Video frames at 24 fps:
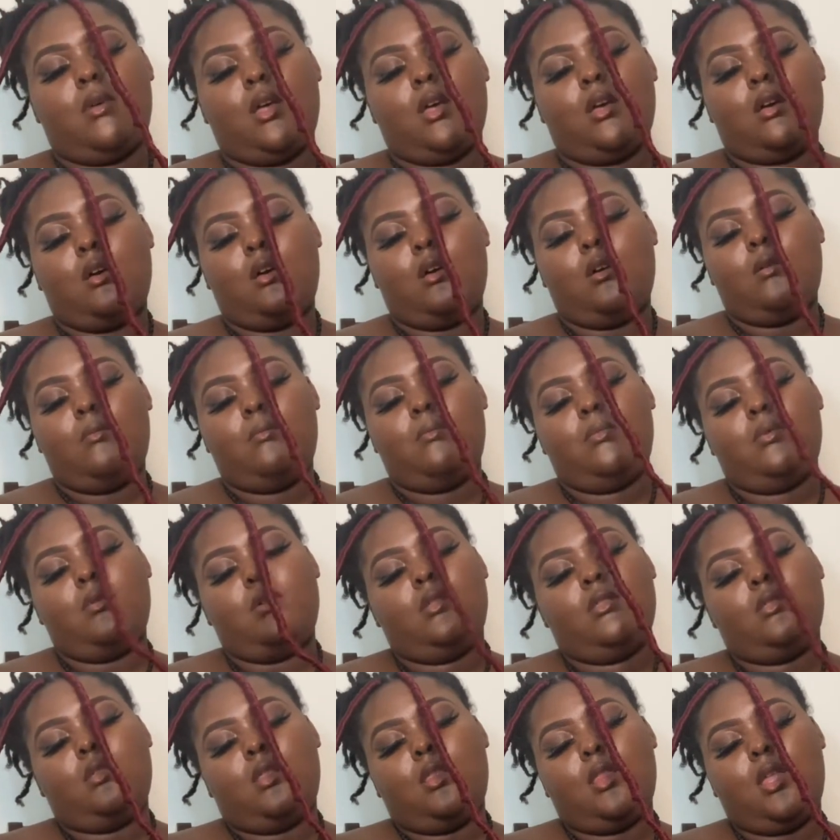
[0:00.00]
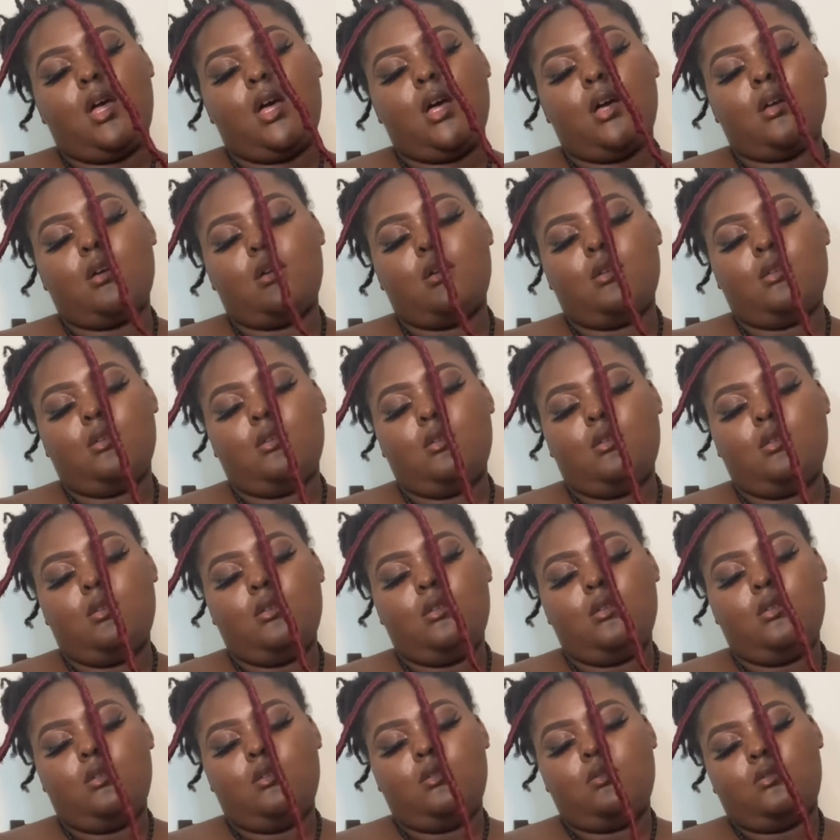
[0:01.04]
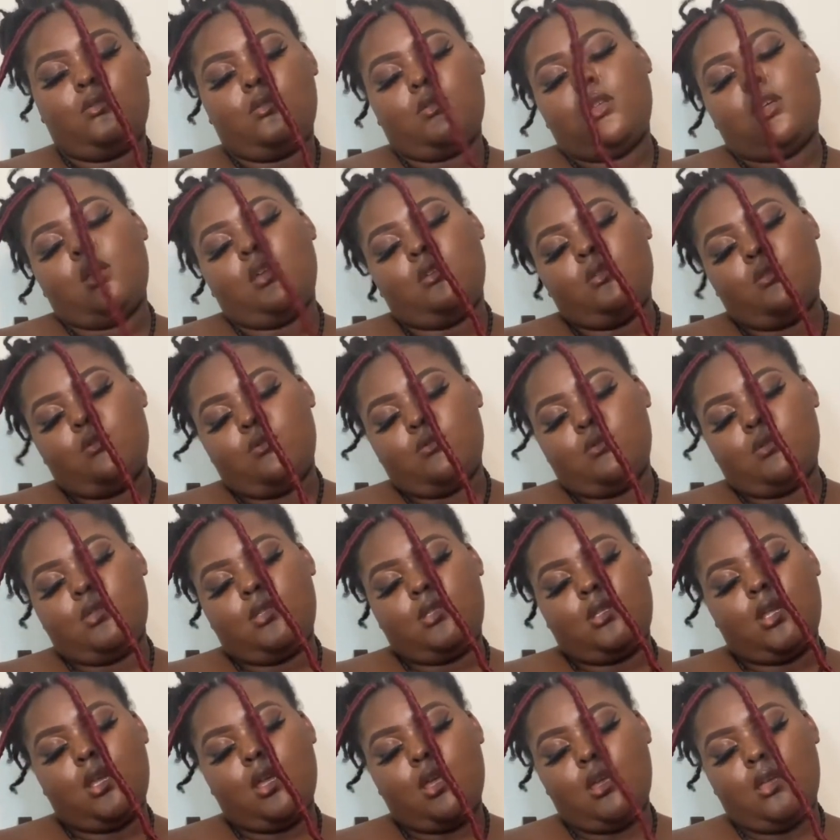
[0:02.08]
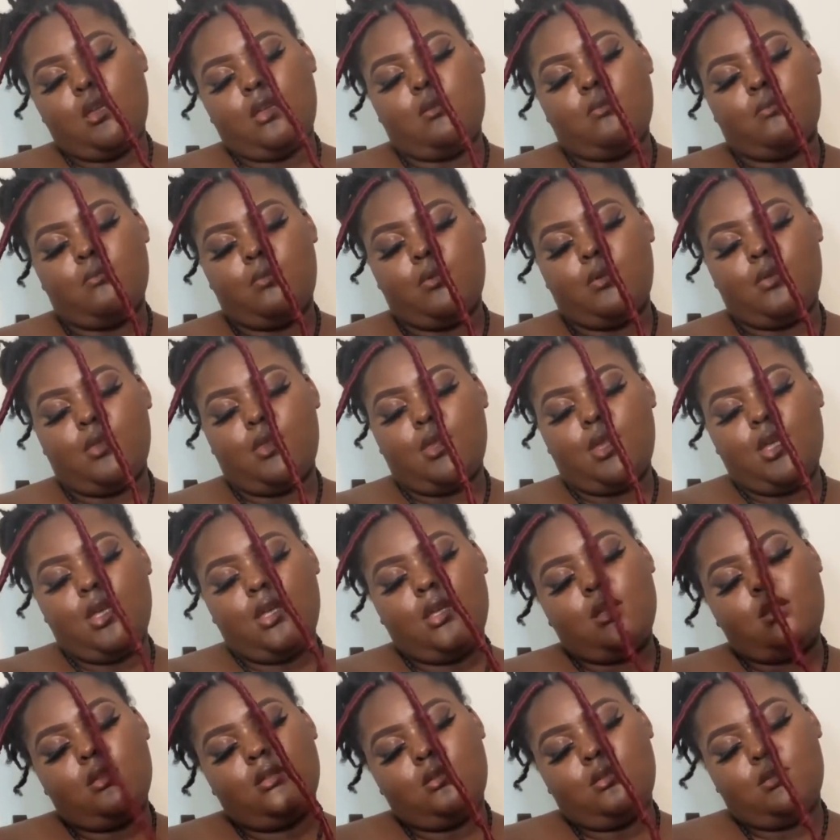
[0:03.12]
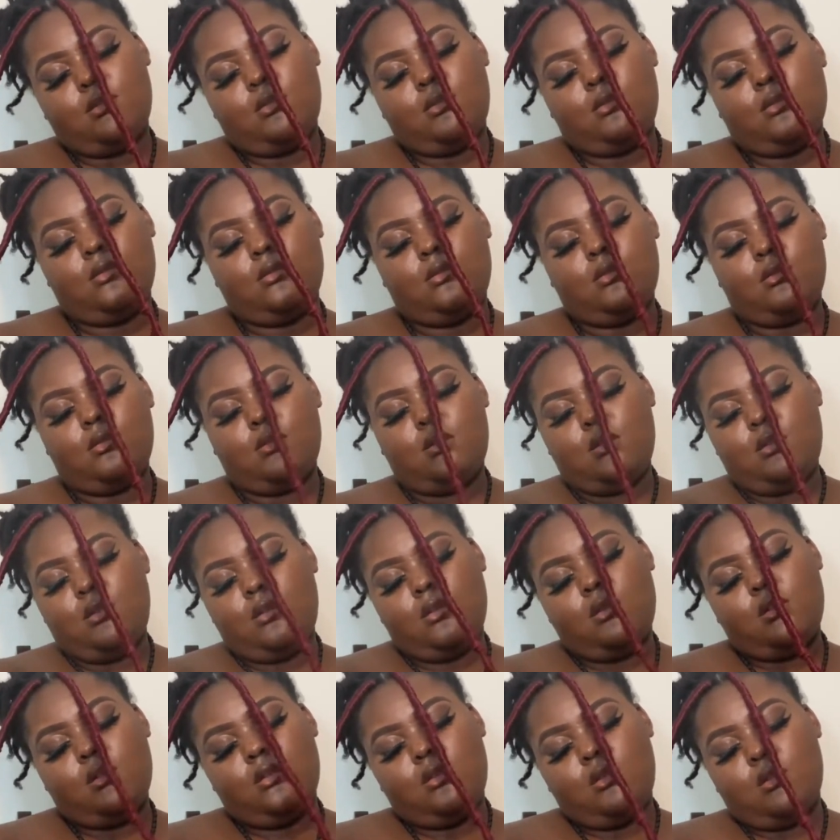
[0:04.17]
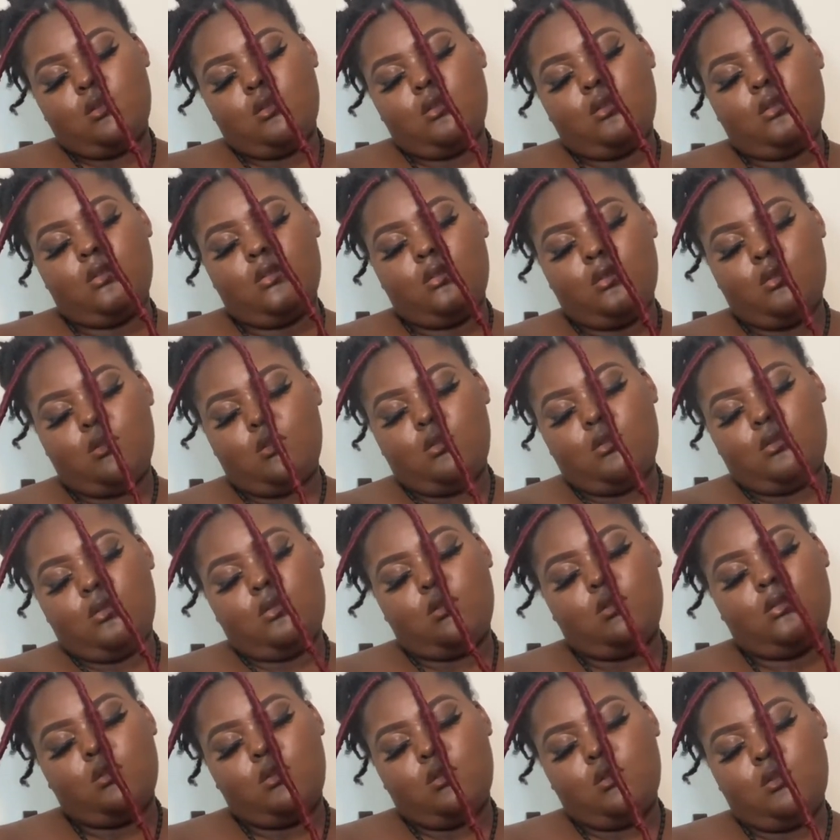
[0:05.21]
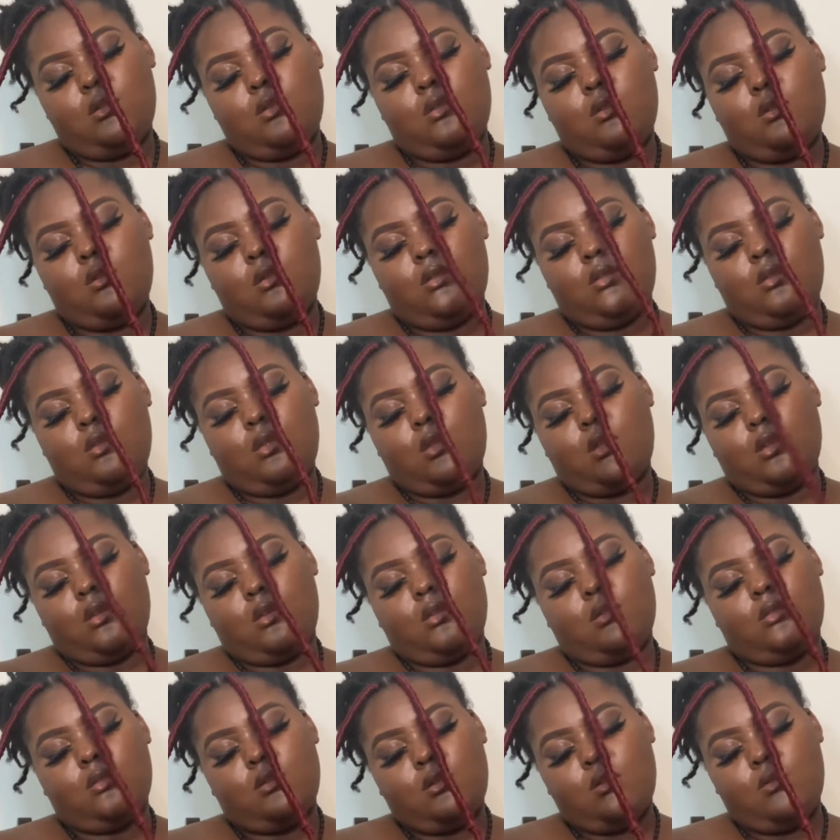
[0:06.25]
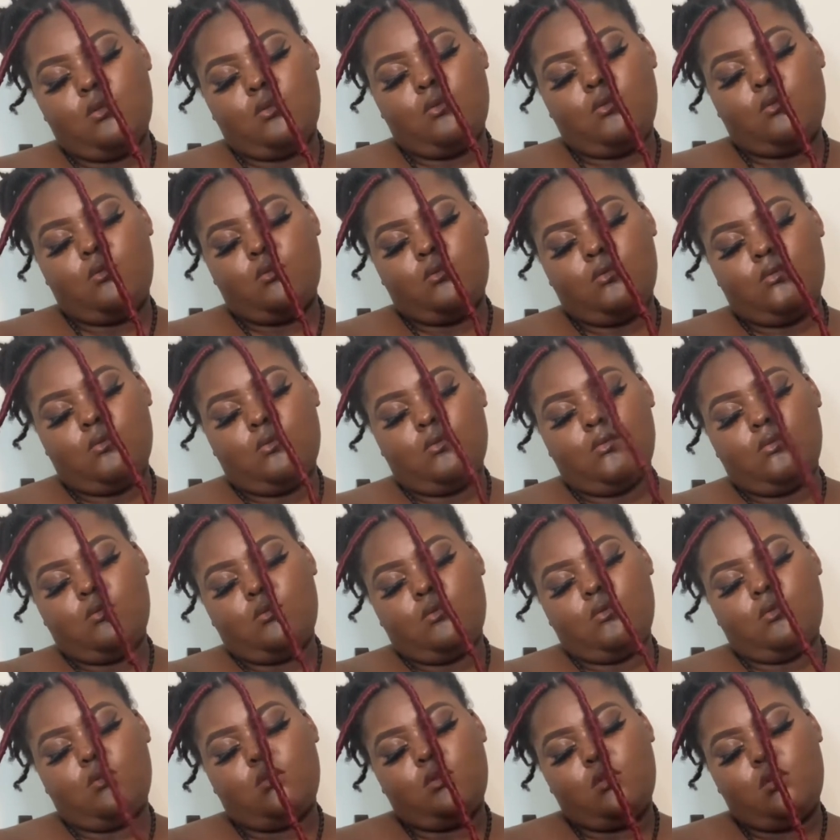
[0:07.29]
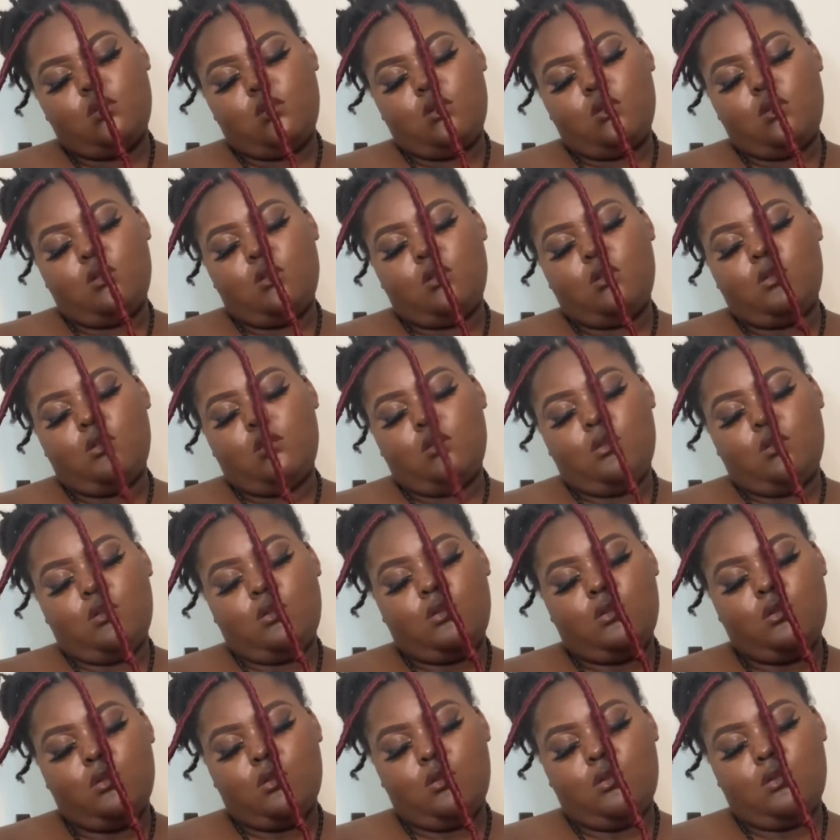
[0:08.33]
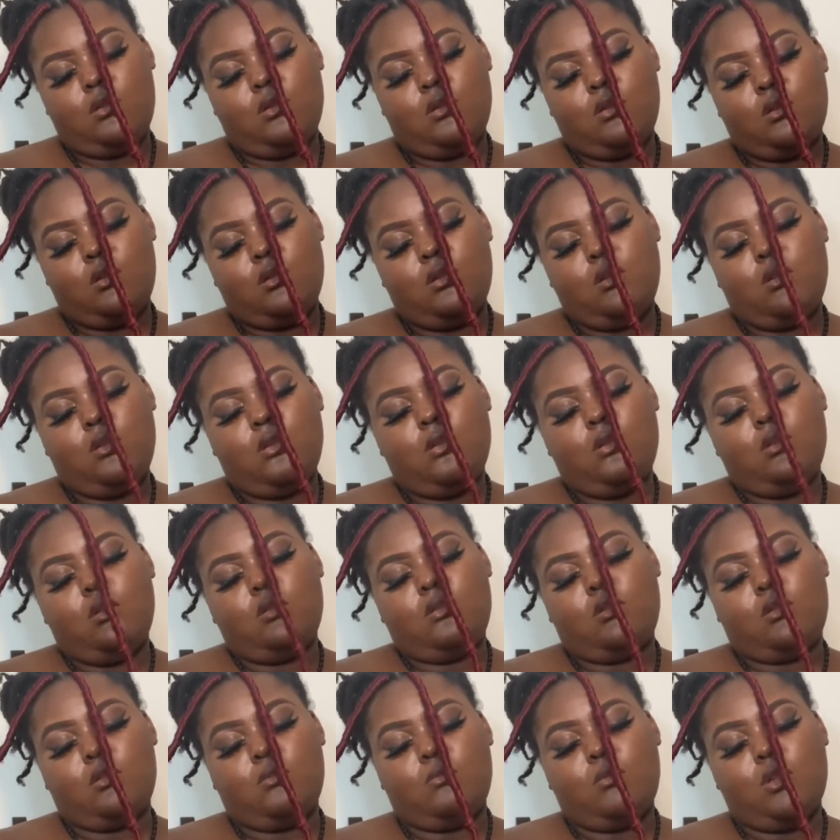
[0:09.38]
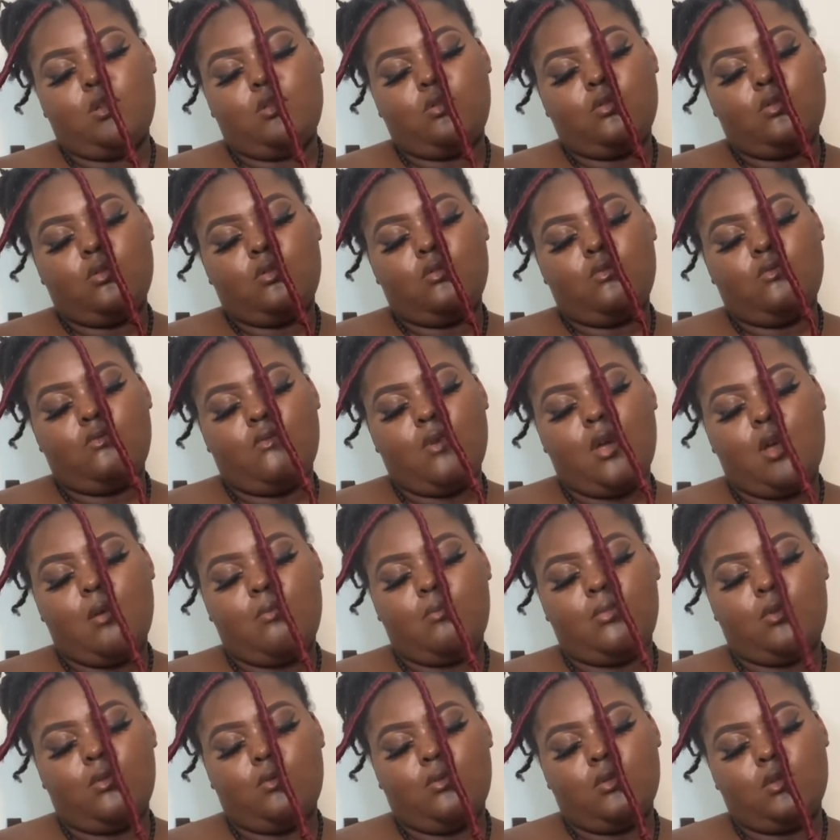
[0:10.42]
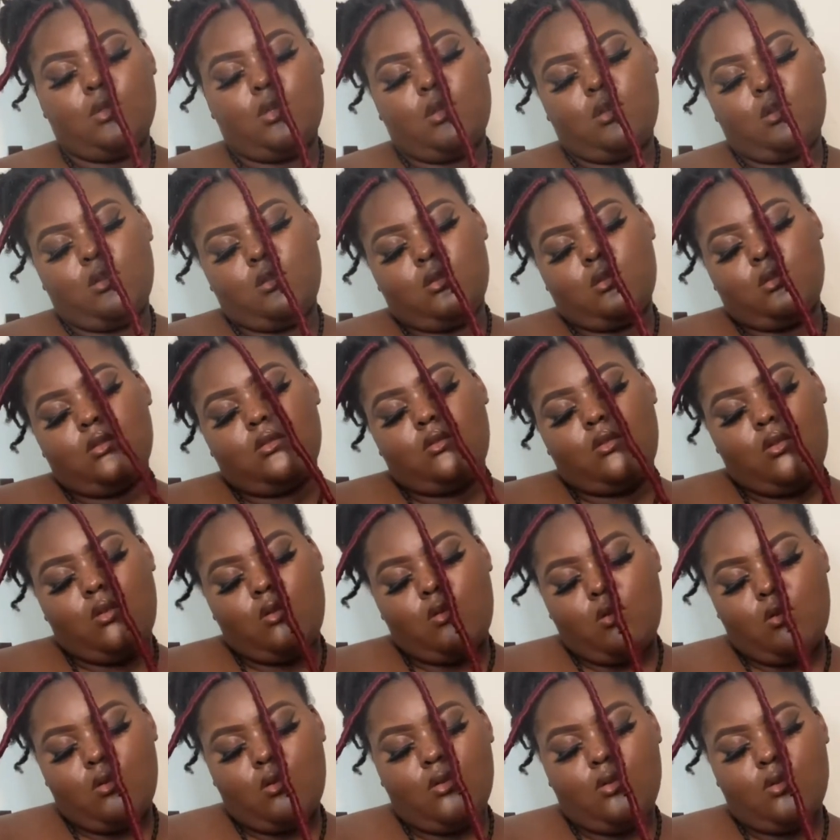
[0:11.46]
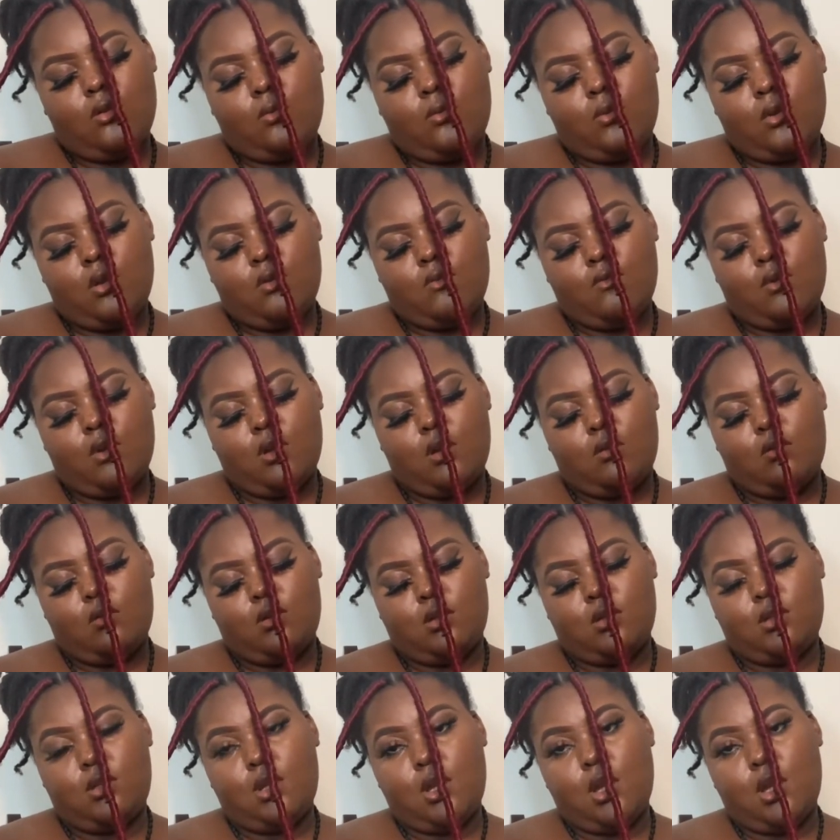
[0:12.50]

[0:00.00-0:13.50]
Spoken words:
So yes, now that you're down to a little thin piece of hair, wrap that around nice and tight. Remember, another key thing is don't get lazy with your wrapping. I know, tired, you're probably watching your show, Gossip Girl, or